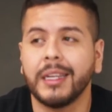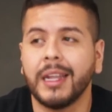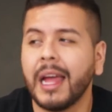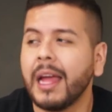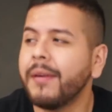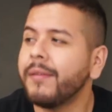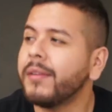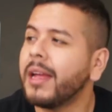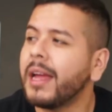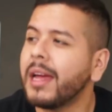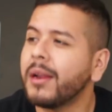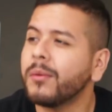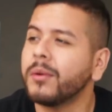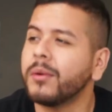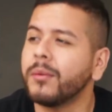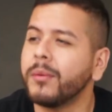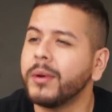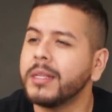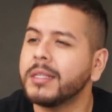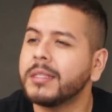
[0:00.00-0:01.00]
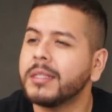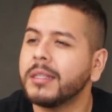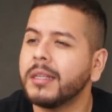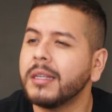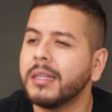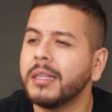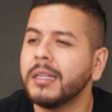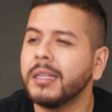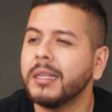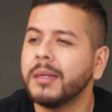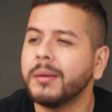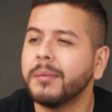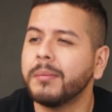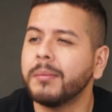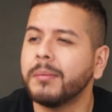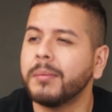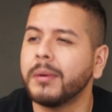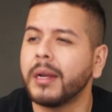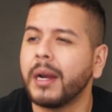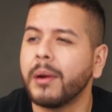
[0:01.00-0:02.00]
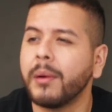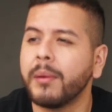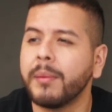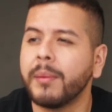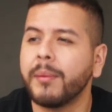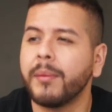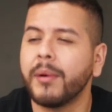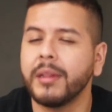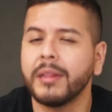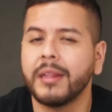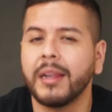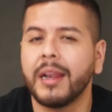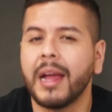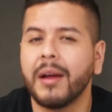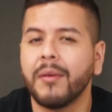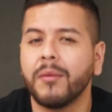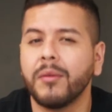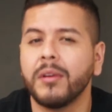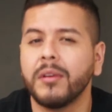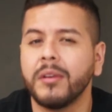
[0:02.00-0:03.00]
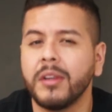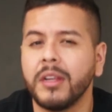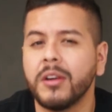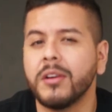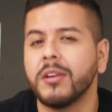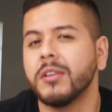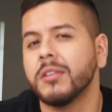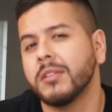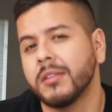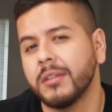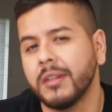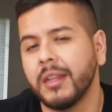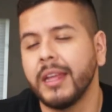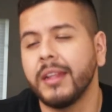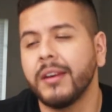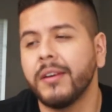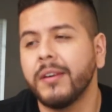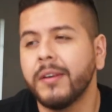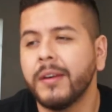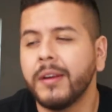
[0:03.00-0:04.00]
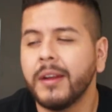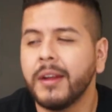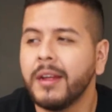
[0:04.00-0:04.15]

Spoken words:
I haven't had one recently, but I remember I did have one years later.